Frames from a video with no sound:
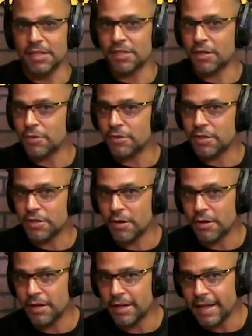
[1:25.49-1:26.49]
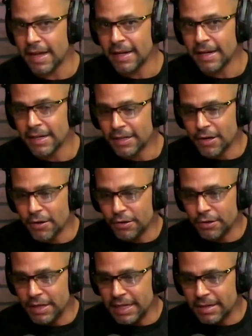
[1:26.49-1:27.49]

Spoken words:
But that just goes to show you that, you